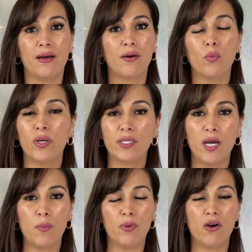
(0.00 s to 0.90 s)
1
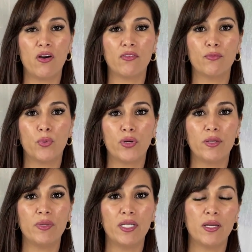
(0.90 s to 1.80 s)
cup of
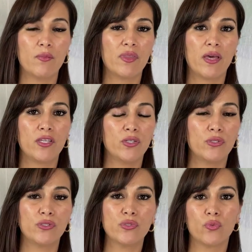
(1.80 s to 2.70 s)
pouring medium, then you
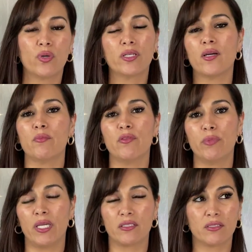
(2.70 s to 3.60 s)
use 1 cup of
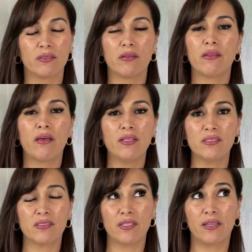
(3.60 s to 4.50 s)
paint.
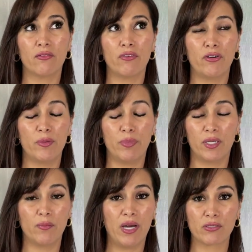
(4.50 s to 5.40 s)
That's like a very
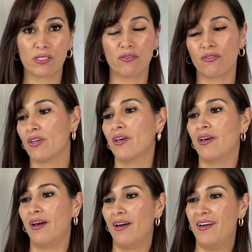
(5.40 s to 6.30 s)
big amount
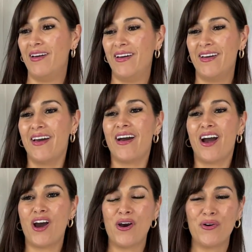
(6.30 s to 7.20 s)

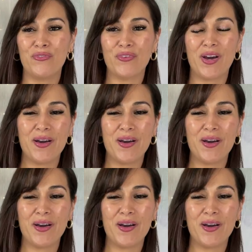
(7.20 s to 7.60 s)
of